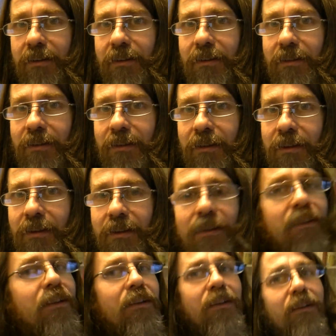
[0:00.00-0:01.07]

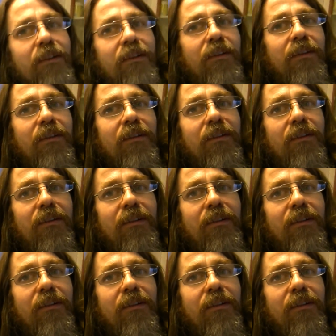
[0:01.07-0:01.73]
[no speech]